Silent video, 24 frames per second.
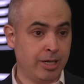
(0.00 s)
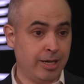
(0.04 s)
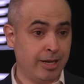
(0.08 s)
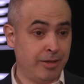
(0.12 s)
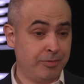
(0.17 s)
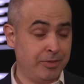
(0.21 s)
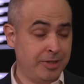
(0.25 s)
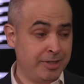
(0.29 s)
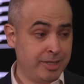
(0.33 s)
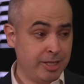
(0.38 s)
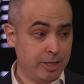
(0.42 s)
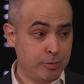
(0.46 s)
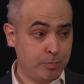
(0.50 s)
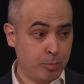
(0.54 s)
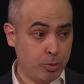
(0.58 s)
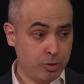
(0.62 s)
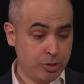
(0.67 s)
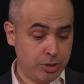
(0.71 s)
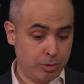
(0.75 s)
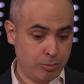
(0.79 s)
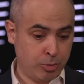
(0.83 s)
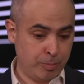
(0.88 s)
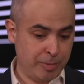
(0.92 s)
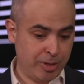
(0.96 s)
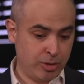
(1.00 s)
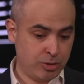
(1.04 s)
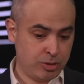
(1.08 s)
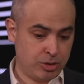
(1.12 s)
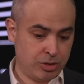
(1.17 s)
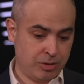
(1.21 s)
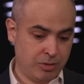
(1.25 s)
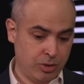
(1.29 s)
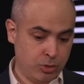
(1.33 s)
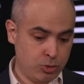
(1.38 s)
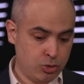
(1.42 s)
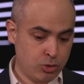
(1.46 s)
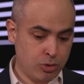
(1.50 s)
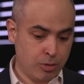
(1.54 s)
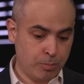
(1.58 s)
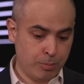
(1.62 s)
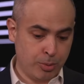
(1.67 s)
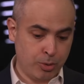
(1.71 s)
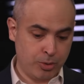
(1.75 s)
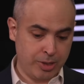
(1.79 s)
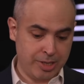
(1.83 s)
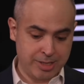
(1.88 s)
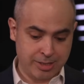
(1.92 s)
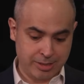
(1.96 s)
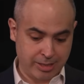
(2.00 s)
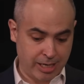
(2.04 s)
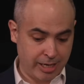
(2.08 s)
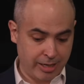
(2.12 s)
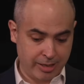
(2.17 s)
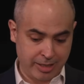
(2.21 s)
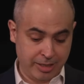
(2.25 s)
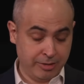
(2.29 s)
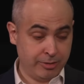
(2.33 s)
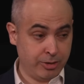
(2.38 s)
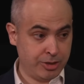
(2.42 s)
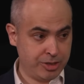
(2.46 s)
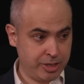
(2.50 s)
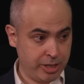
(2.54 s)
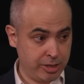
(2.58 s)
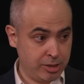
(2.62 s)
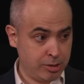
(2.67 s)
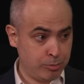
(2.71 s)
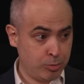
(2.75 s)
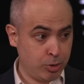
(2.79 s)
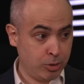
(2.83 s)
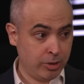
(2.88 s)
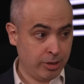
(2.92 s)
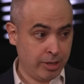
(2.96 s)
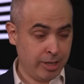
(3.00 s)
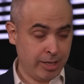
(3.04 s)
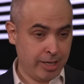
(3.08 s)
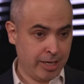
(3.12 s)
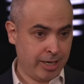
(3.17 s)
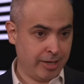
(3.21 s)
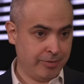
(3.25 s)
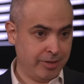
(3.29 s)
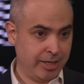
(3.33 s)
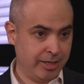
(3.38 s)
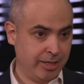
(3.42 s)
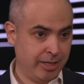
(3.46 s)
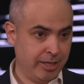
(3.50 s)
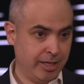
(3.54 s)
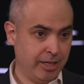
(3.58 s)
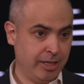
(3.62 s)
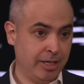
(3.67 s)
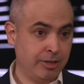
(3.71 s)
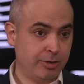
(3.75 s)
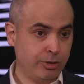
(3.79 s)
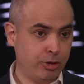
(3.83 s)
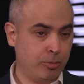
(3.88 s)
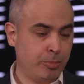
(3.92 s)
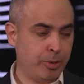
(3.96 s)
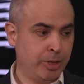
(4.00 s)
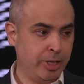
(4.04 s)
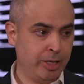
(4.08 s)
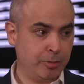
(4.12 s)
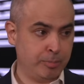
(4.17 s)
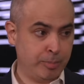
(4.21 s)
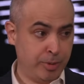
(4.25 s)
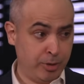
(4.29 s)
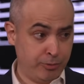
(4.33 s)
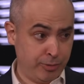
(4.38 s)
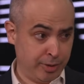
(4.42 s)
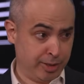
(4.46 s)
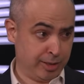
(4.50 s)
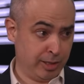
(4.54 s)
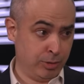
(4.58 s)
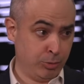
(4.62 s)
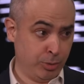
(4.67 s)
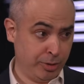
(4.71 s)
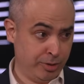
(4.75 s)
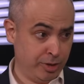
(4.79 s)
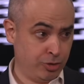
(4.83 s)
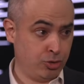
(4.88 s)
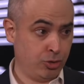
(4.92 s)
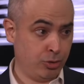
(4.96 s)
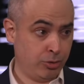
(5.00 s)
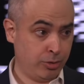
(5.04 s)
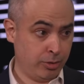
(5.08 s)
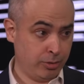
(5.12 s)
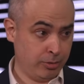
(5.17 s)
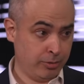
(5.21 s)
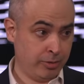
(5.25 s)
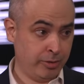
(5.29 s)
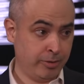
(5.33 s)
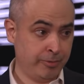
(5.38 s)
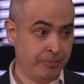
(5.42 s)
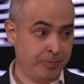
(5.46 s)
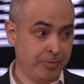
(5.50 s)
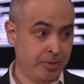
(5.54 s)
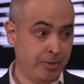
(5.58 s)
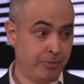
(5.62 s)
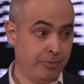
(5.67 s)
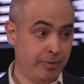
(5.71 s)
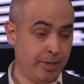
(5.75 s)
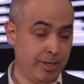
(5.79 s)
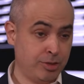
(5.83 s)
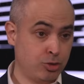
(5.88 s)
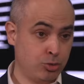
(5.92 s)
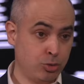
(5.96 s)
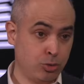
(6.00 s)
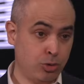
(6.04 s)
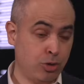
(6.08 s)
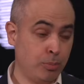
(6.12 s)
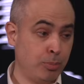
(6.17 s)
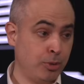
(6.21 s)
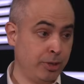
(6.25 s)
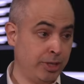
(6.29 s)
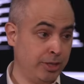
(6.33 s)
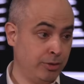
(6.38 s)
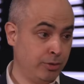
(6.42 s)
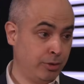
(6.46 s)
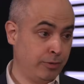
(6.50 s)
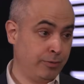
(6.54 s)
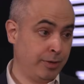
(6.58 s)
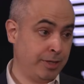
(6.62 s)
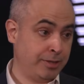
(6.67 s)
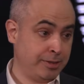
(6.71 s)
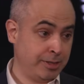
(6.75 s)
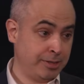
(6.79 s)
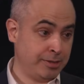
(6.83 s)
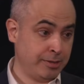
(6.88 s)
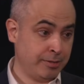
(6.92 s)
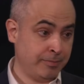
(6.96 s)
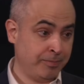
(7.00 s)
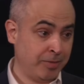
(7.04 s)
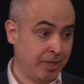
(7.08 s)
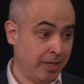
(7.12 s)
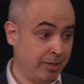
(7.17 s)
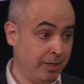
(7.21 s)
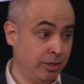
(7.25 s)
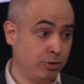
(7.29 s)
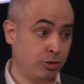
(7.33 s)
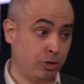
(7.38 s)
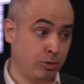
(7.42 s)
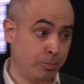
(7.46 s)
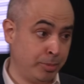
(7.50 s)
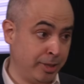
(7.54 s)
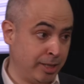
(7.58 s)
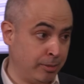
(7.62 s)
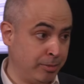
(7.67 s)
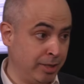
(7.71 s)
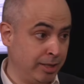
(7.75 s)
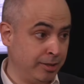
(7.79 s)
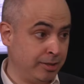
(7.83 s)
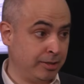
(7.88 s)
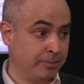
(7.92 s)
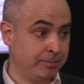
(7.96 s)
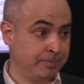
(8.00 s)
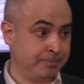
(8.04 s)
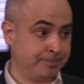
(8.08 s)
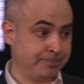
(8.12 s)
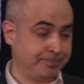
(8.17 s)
And this is possible because those components are interchangeable and they interoperate perfectly with each other, thanks to open interfaces and interoperability.